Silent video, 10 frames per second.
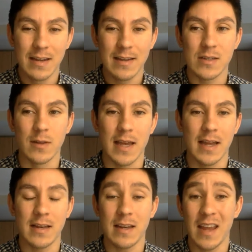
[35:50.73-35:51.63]
so
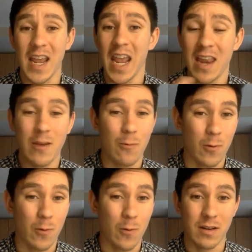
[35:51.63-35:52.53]
that
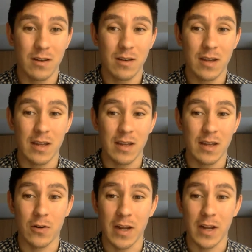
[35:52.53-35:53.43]
anyone can
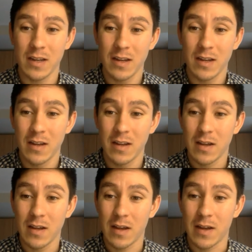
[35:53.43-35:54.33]
learn it.
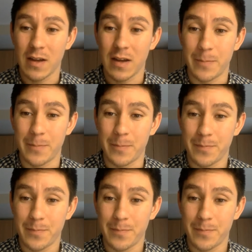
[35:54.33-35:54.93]
Um,